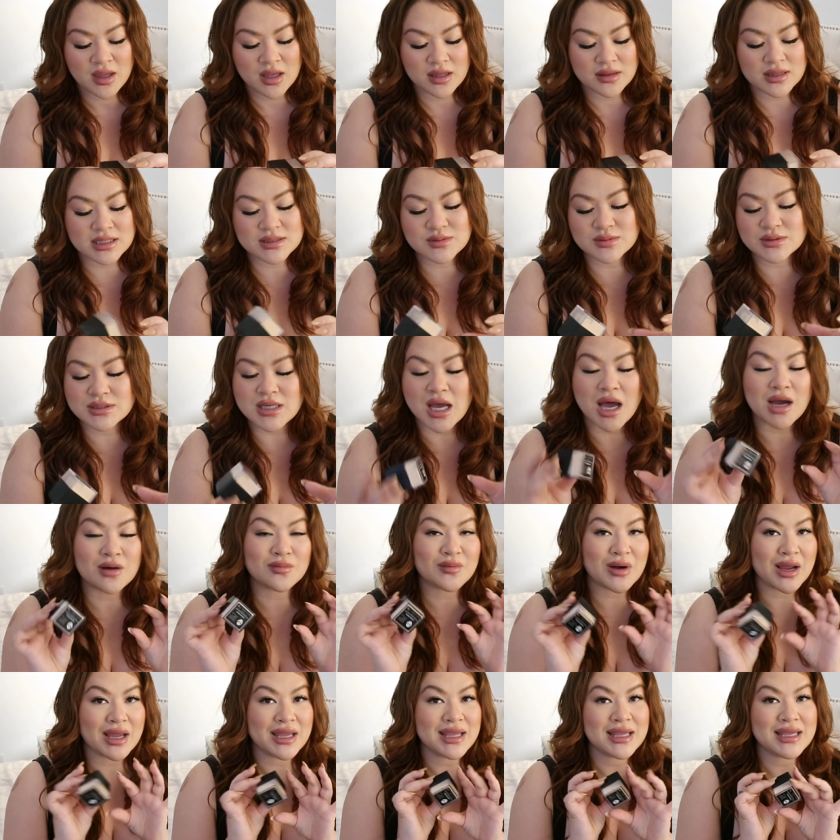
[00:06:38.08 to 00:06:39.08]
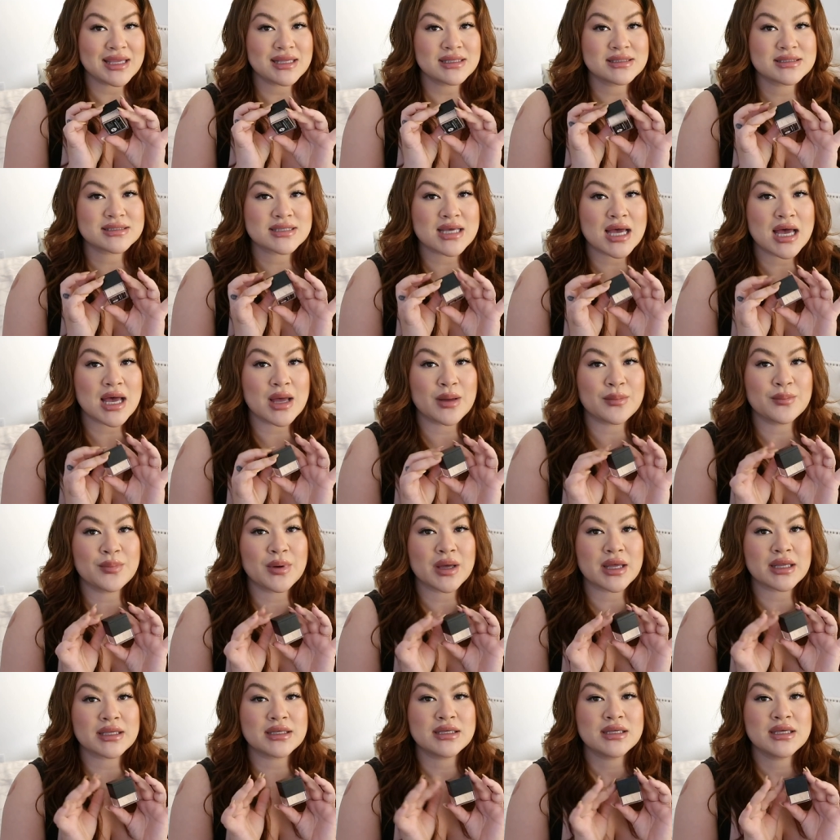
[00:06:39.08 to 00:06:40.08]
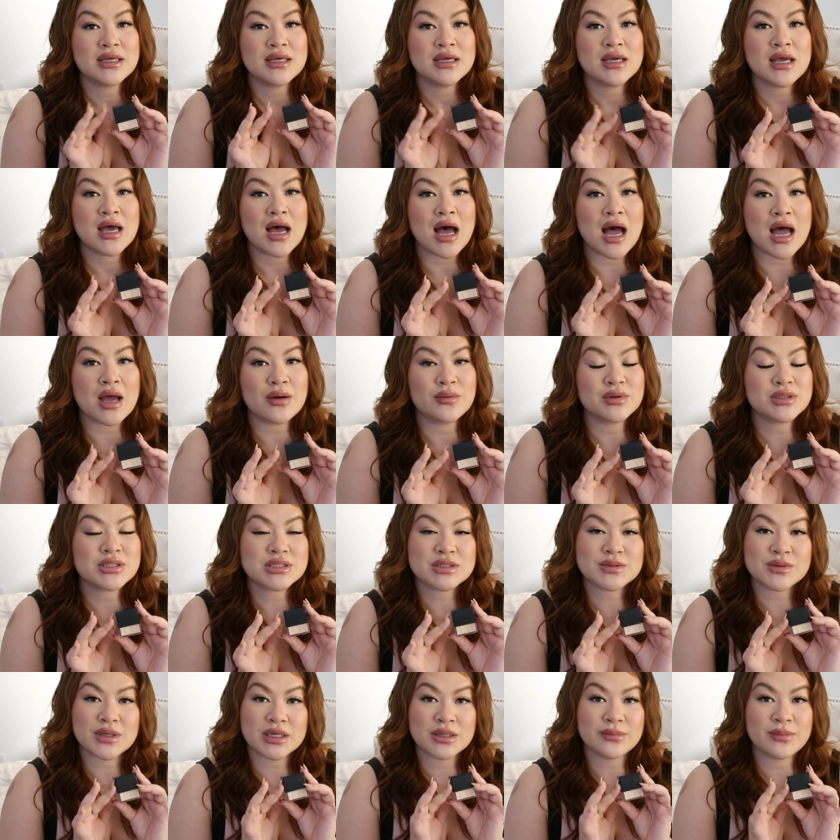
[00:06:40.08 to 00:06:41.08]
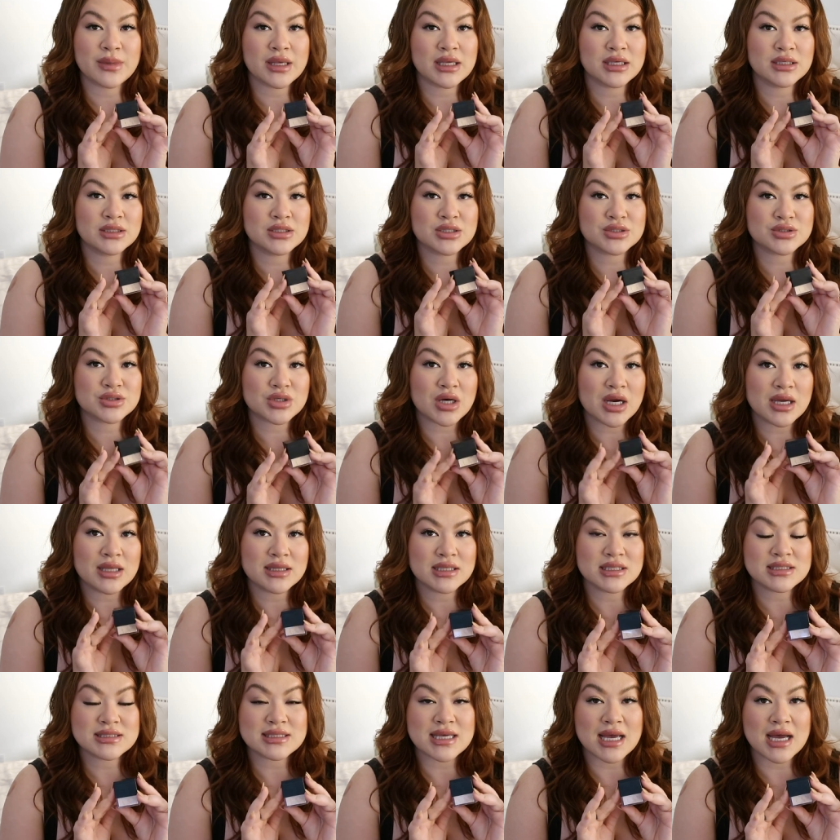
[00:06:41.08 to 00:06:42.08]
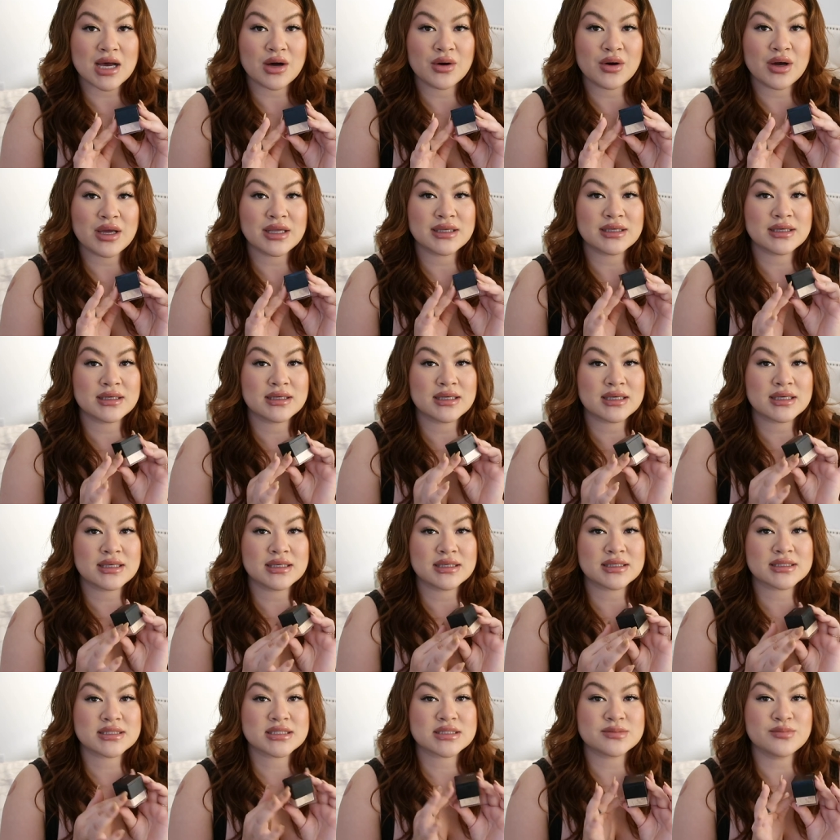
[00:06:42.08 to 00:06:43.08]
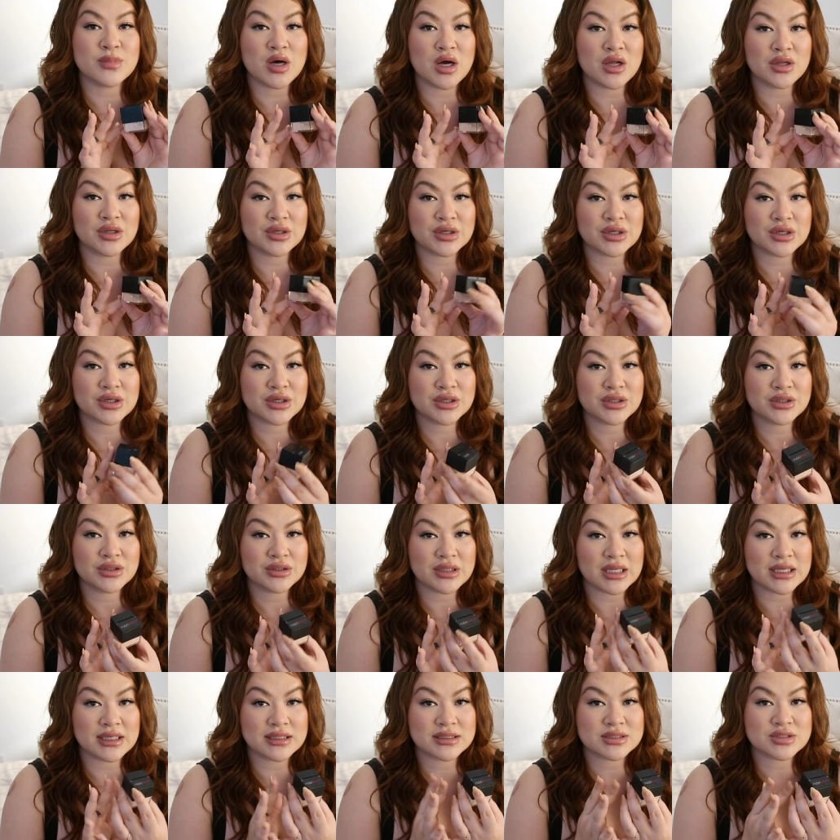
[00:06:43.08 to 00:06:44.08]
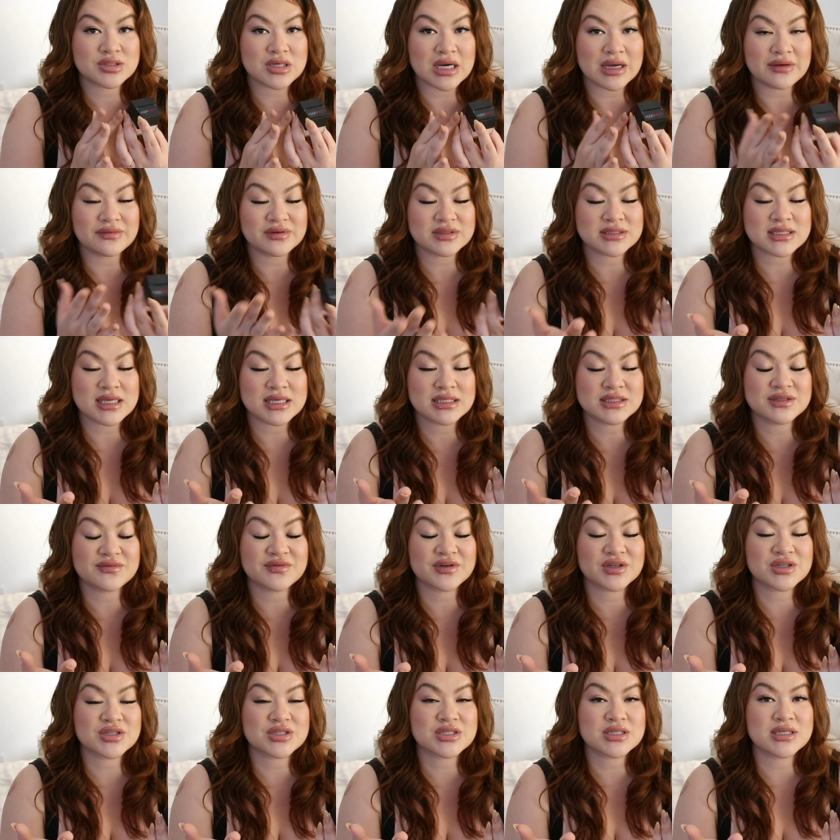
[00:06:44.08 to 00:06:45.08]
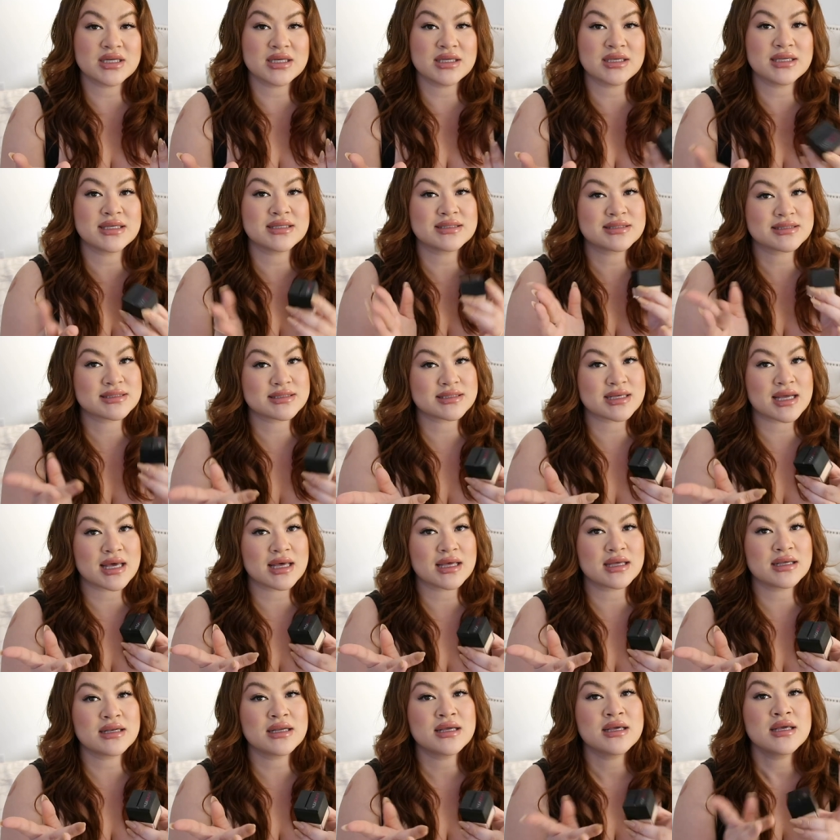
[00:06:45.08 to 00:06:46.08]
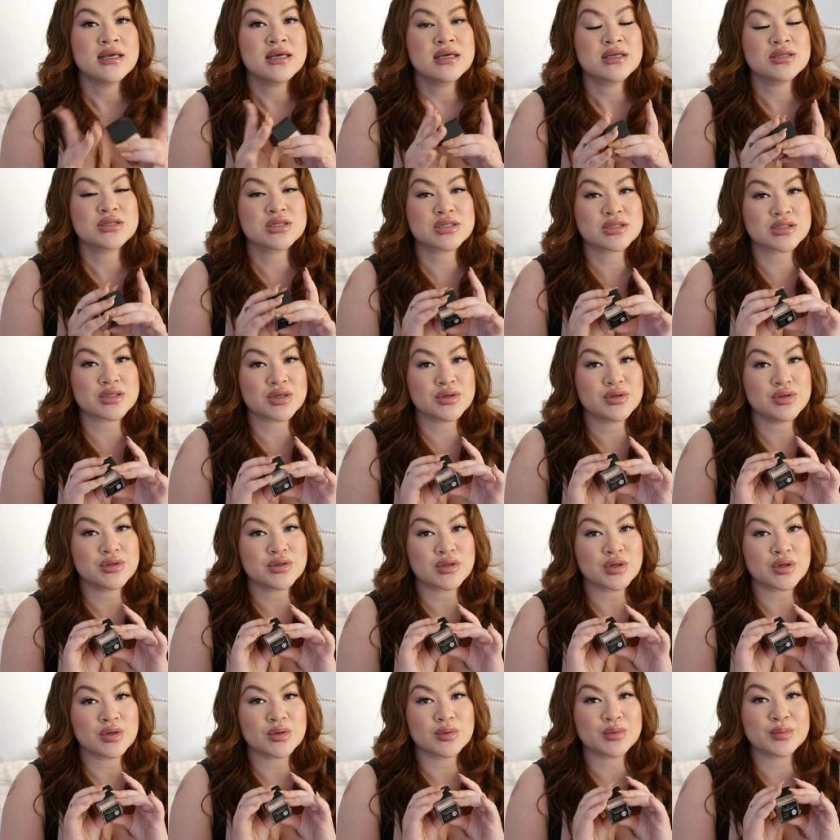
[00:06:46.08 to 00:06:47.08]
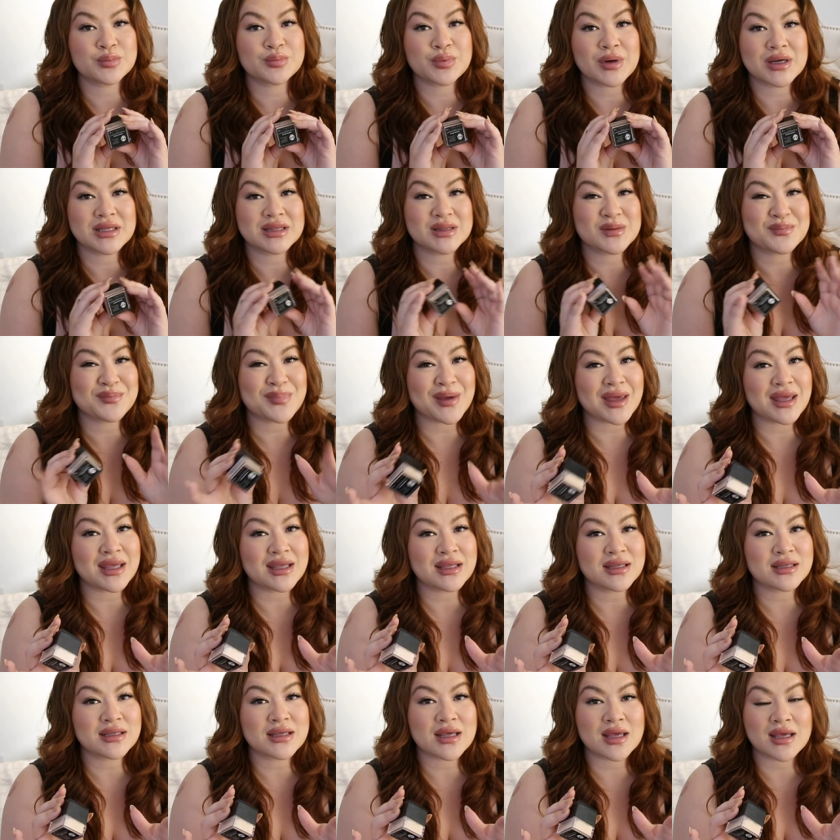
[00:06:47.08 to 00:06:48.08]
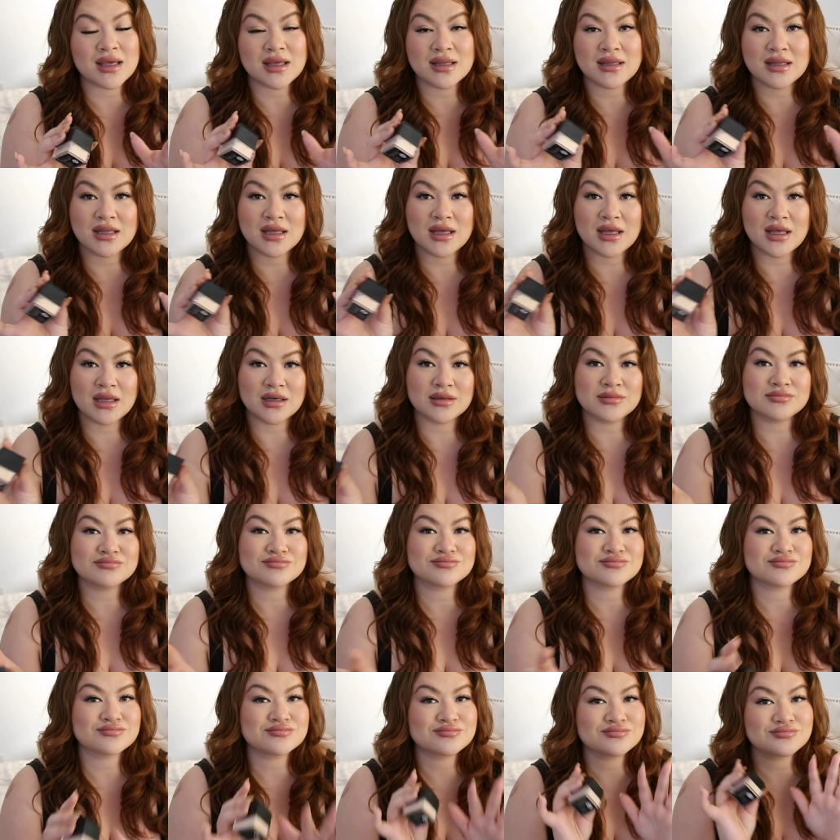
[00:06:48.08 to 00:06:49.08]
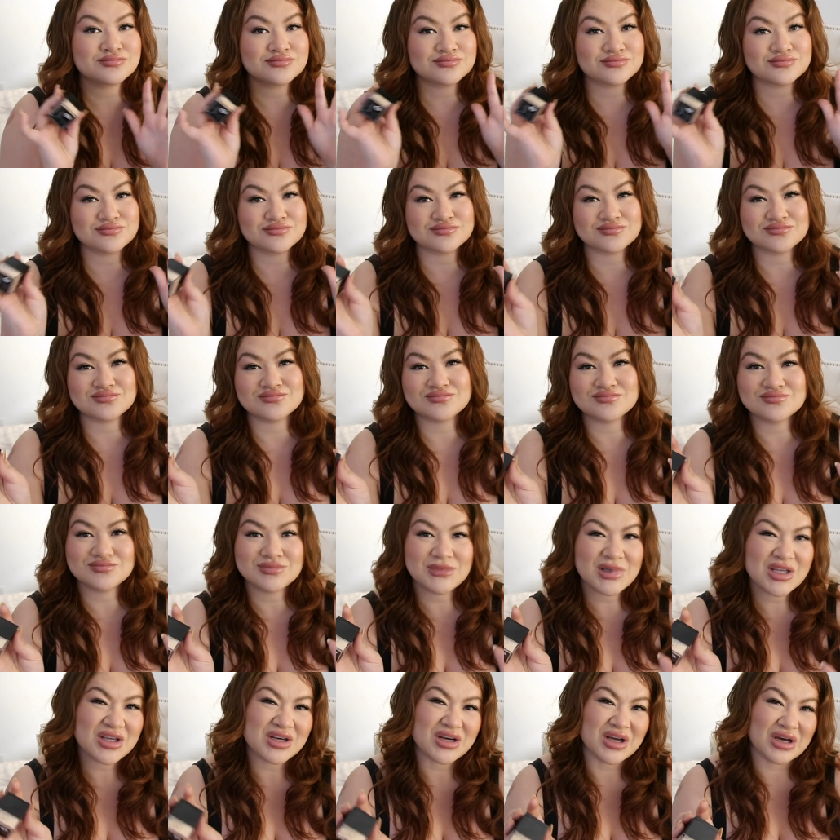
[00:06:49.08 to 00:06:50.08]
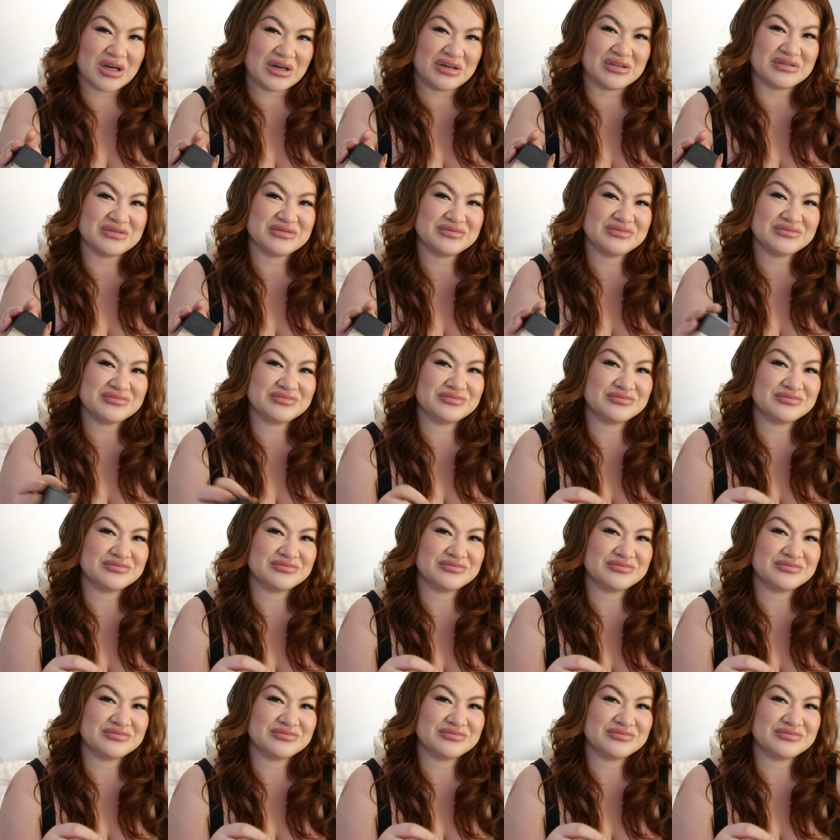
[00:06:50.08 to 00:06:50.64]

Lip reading: This one's alright, but I would just recommend trying this out and get a smaller, like a travel size version instead, just so you don't break the bank and then, you know,